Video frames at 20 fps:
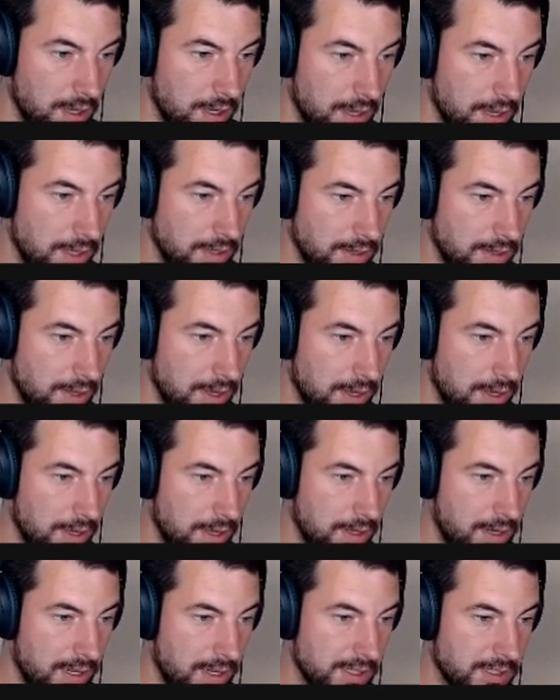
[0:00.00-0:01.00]
And
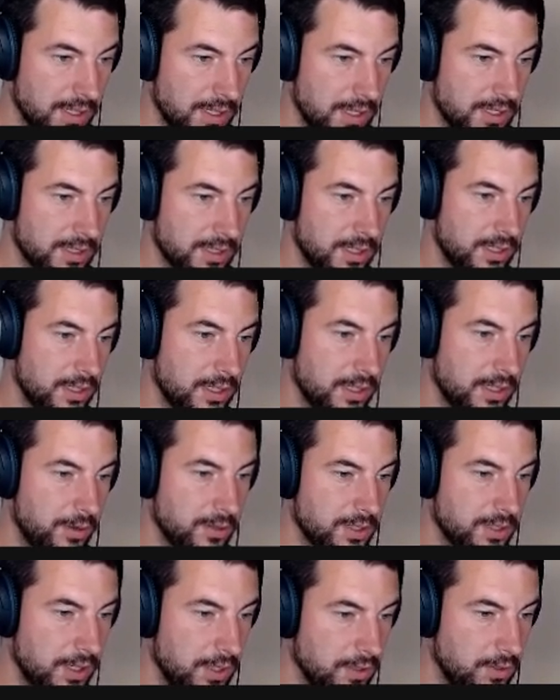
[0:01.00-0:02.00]
then let's install
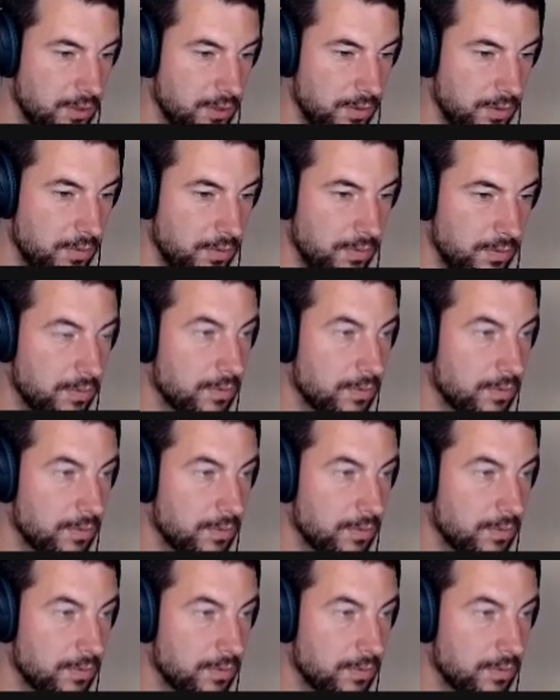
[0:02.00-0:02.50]
cowsay 2.